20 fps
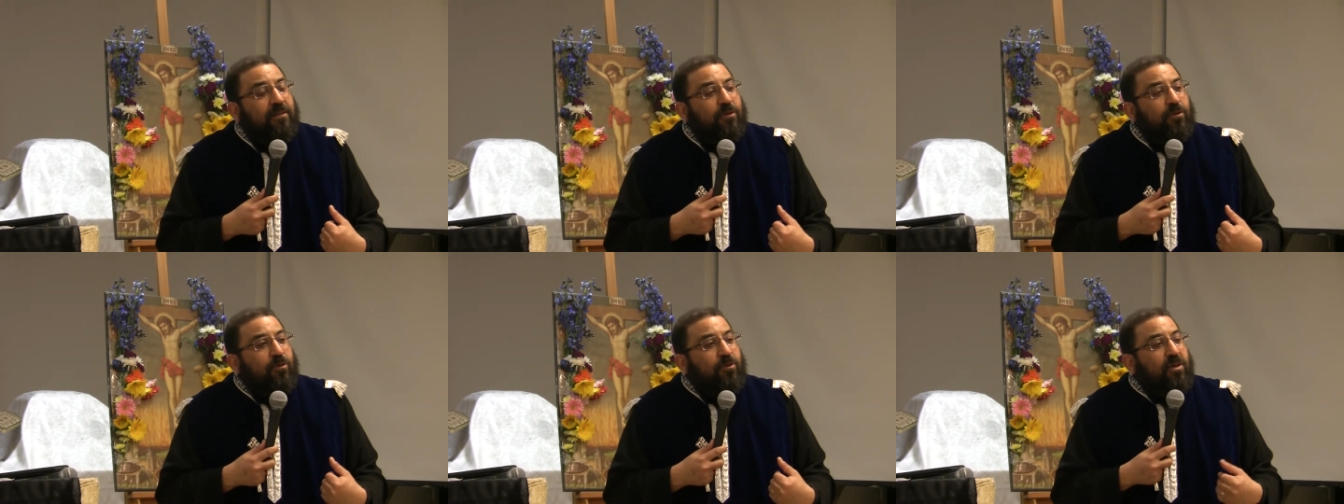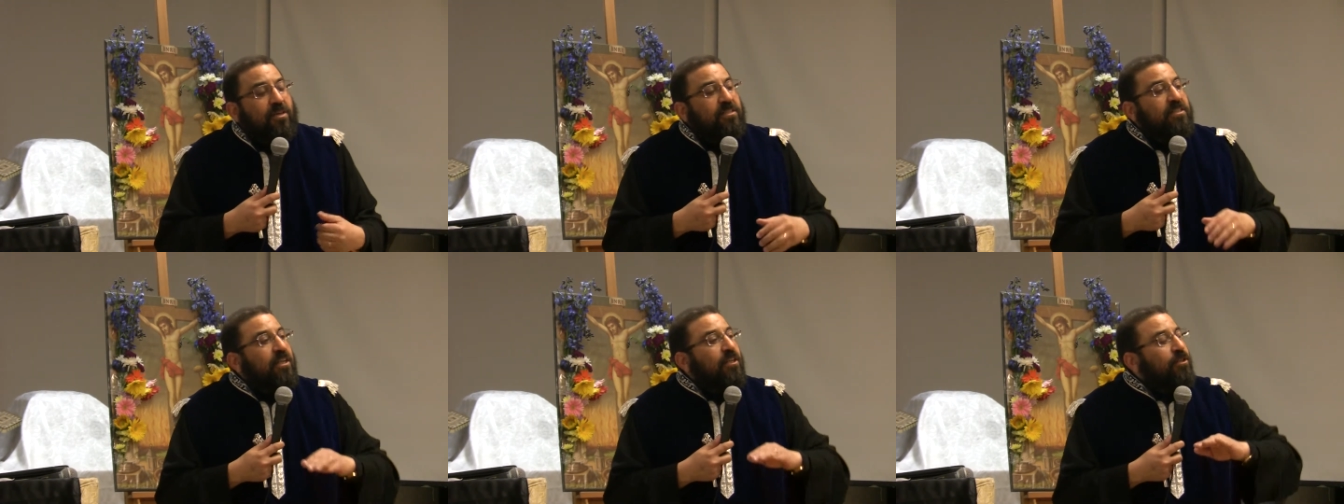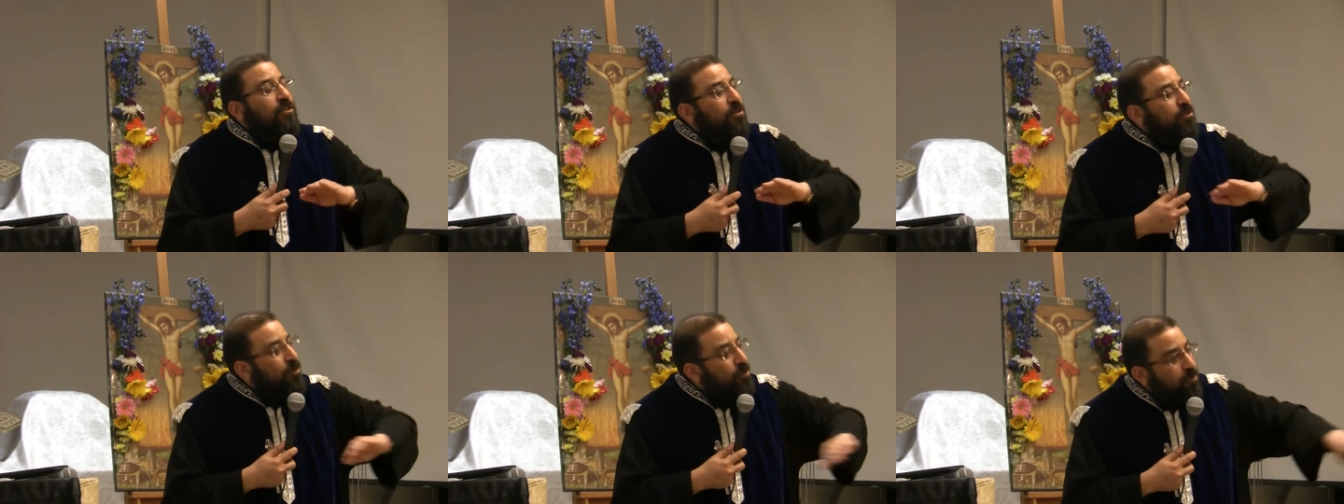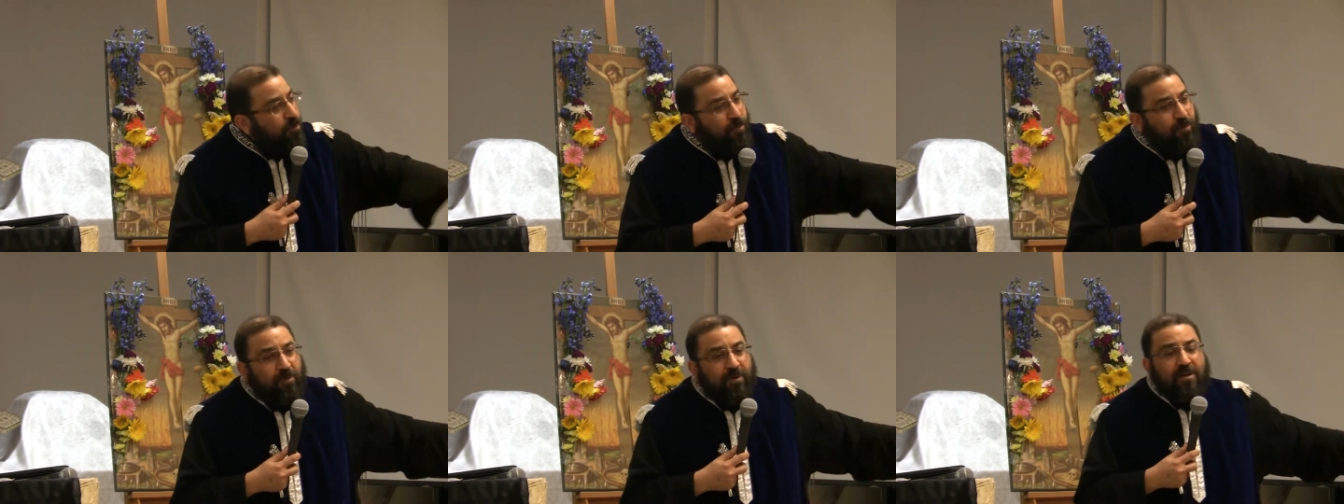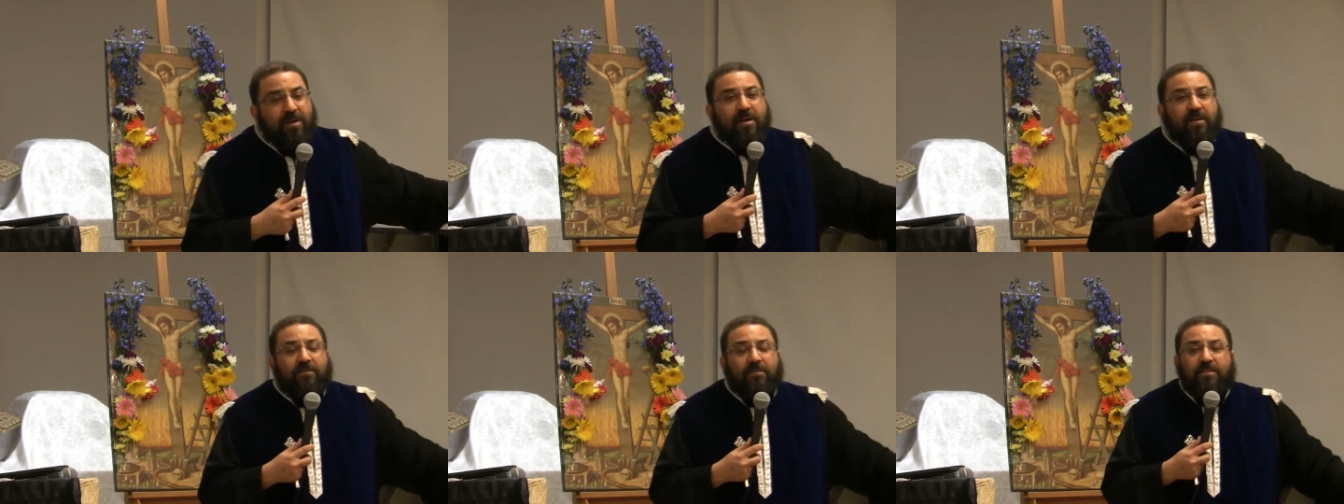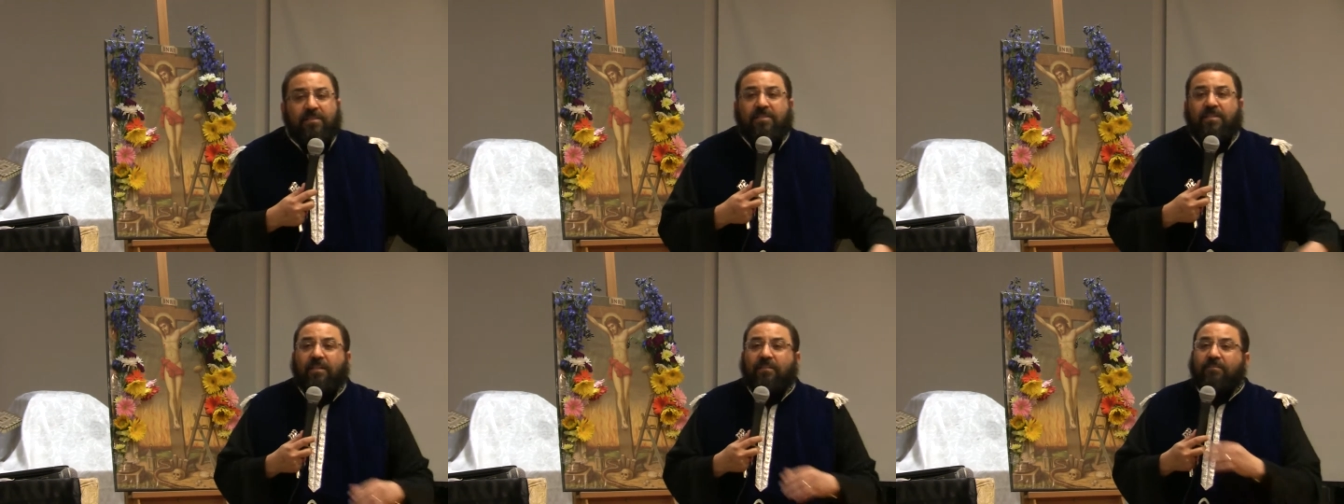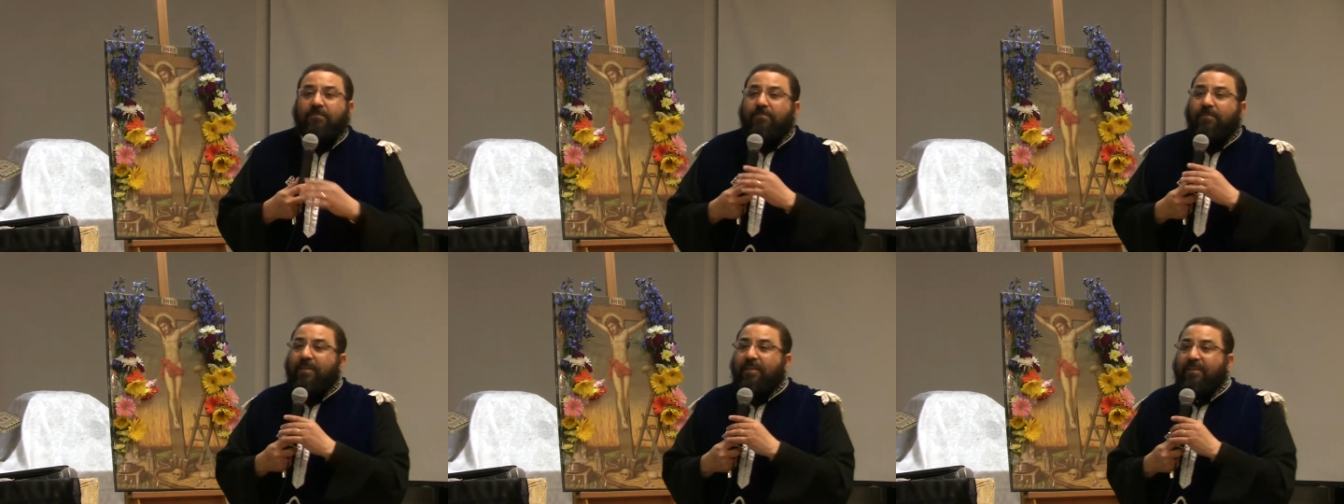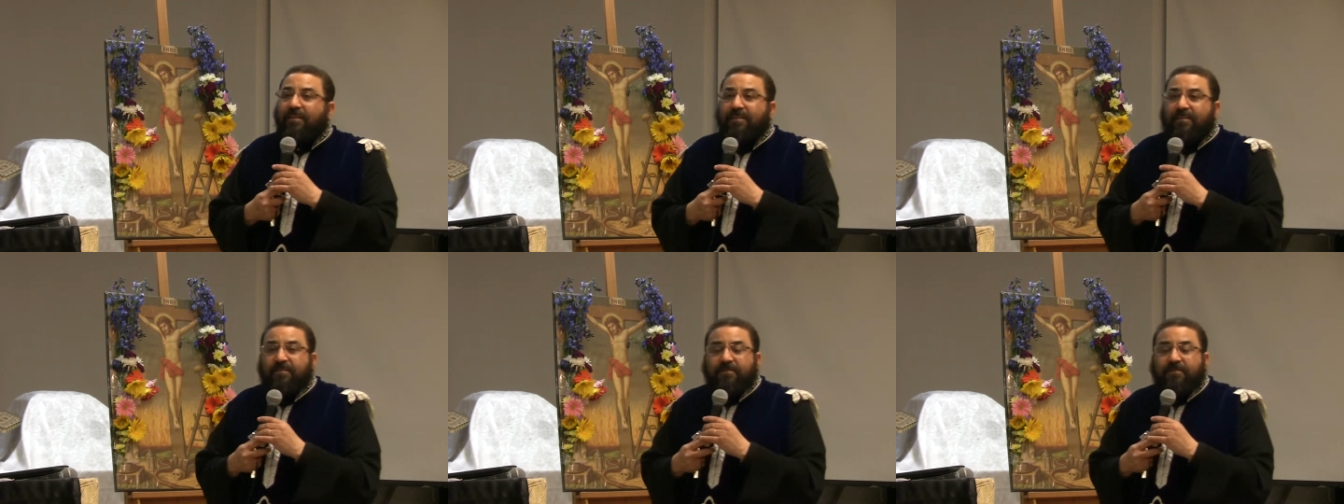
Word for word: or you said, no, it is not me?